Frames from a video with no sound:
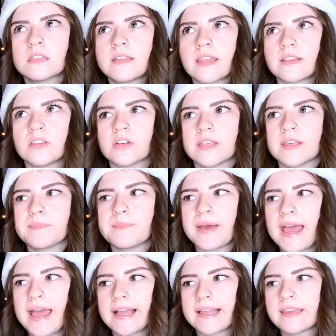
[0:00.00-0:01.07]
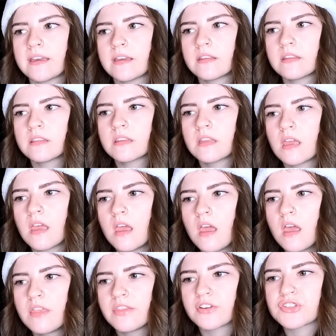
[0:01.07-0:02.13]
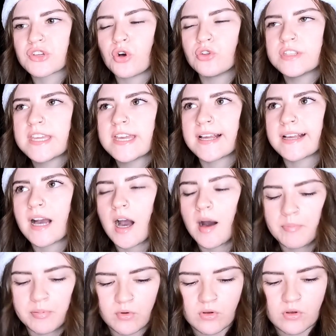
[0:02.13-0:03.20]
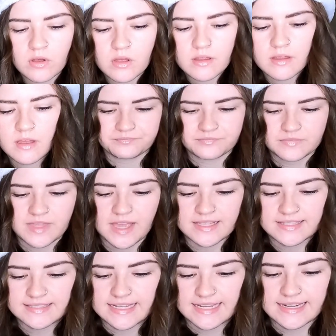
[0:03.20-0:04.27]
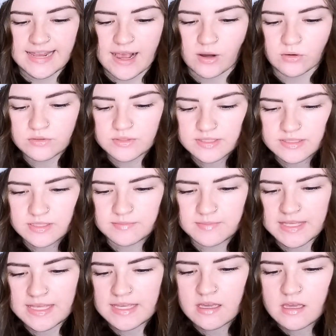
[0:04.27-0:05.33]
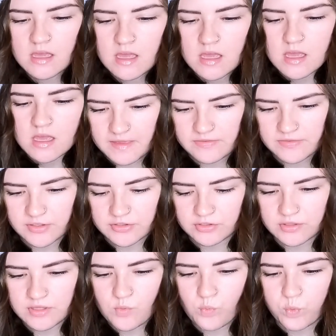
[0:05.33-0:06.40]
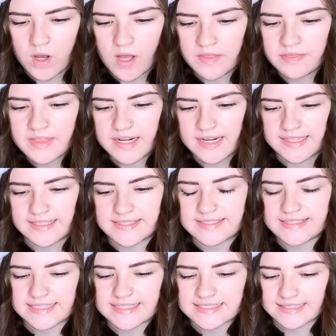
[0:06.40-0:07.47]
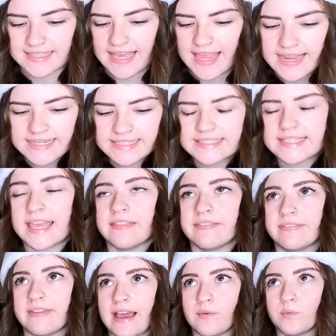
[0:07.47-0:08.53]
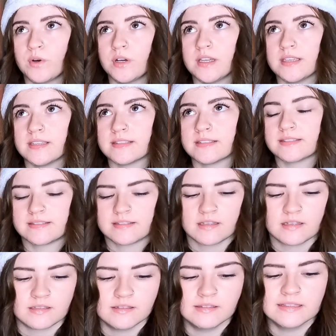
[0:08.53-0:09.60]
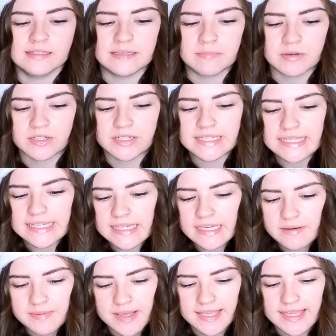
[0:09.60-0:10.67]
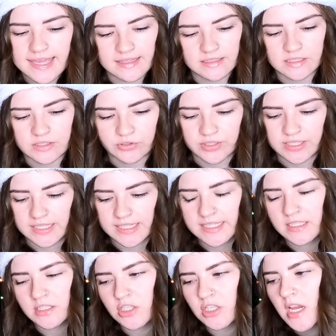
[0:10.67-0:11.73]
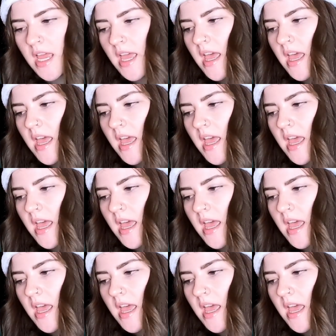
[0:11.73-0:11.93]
like, looking back, there's only a couple that stand out to me. There's only one that I disliked, and that was Liberty by Caitlin Greenidge.